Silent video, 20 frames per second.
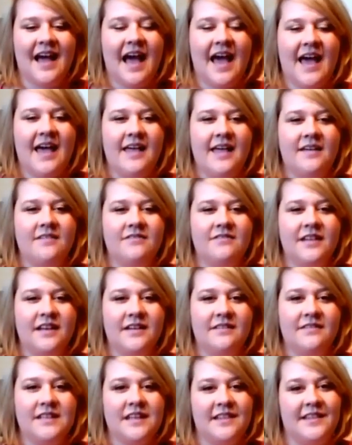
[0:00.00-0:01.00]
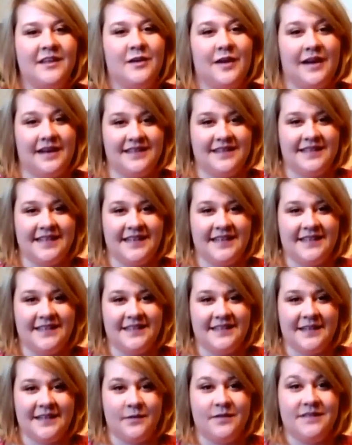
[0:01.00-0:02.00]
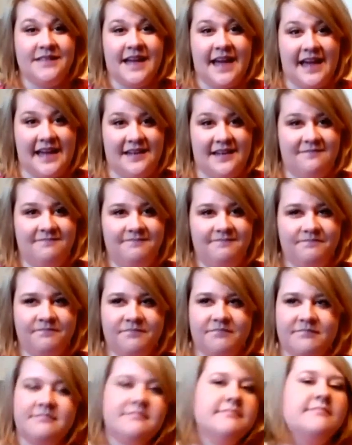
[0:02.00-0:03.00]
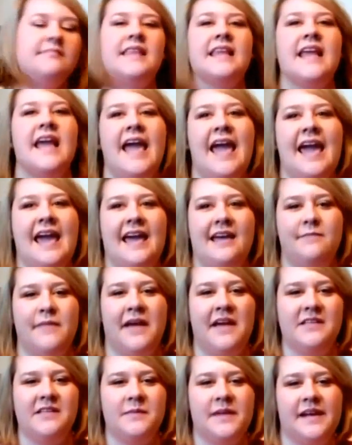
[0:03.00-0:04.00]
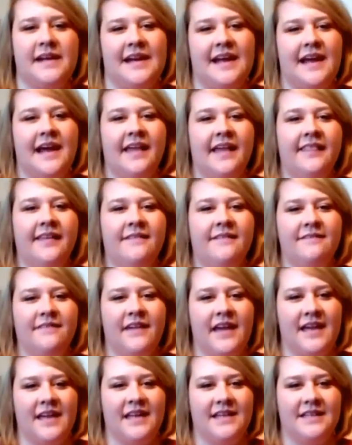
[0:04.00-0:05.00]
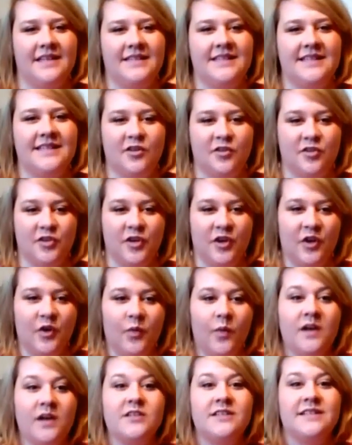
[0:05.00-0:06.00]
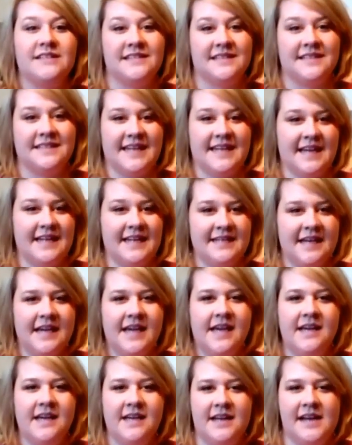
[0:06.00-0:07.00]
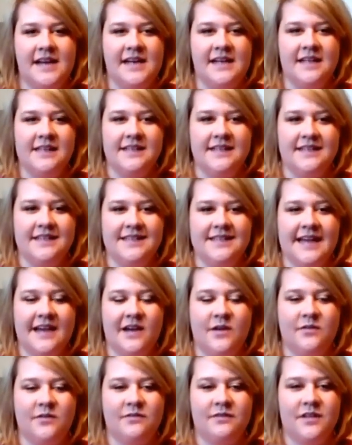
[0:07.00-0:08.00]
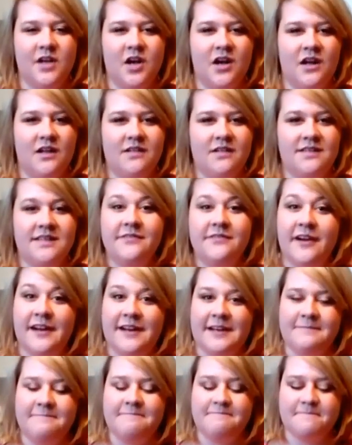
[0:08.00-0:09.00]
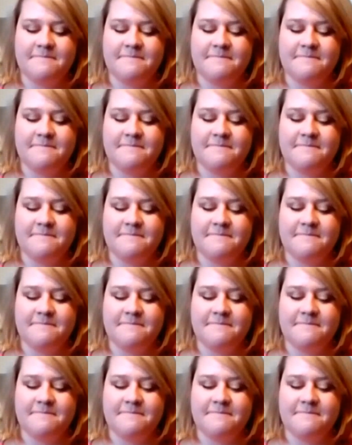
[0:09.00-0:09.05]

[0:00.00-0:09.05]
I've lived in the United States since I was 9. And my husband and I live in central Washington State, a little town called Ephrata.